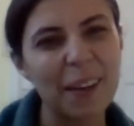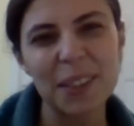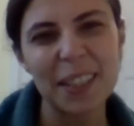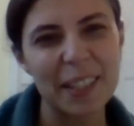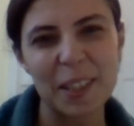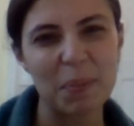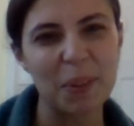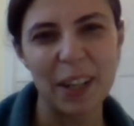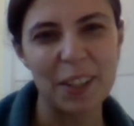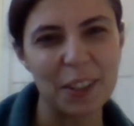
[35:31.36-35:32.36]
That was the
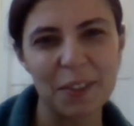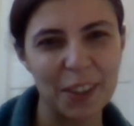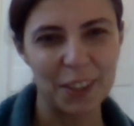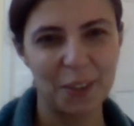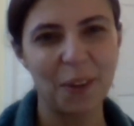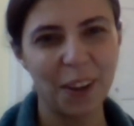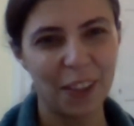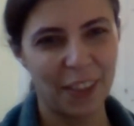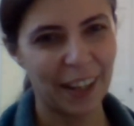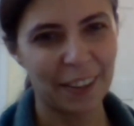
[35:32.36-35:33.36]
inspiration for this whole
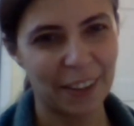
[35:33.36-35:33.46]
thing,